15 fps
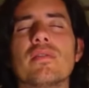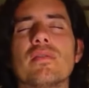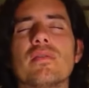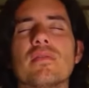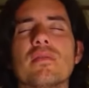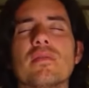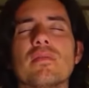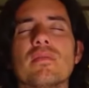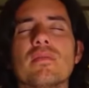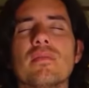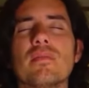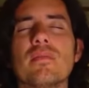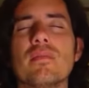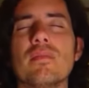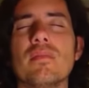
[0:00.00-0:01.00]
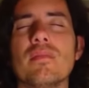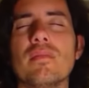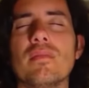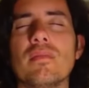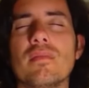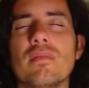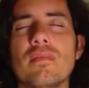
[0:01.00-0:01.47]

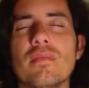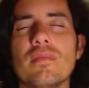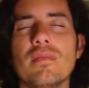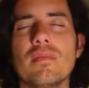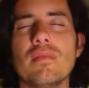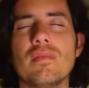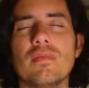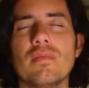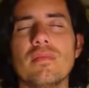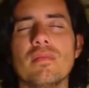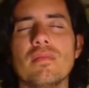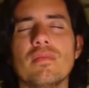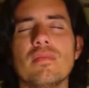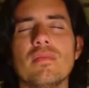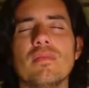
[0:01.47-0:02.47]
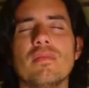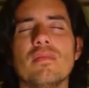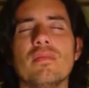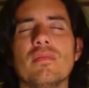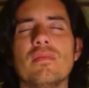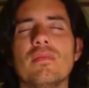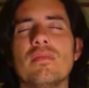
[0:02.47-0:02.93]

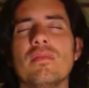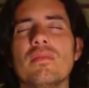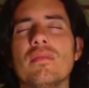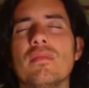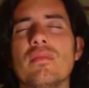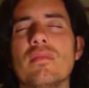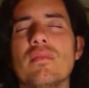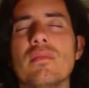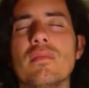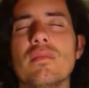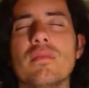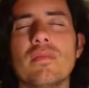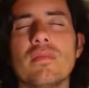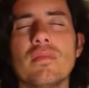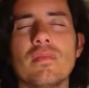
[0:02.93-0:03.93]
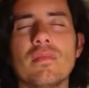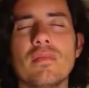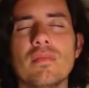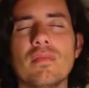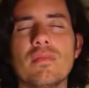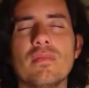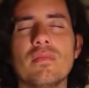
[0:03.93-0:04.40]

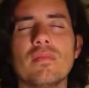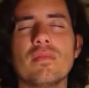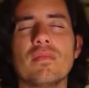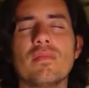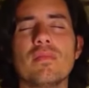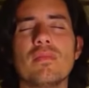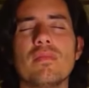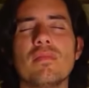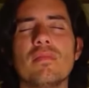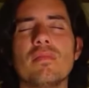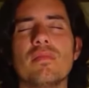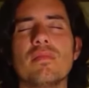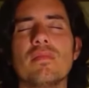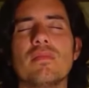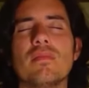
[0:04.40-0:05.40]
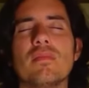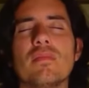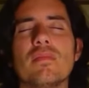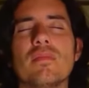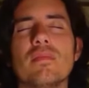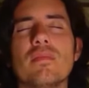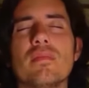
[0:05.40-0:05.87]

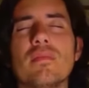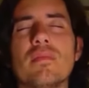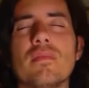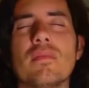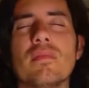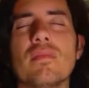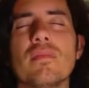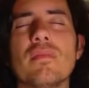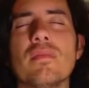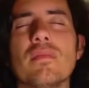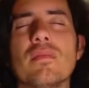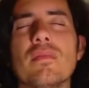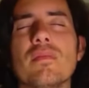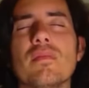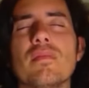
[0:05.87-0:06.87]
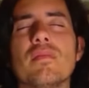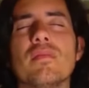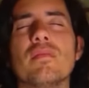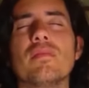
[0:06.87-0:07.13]
(no one is talking)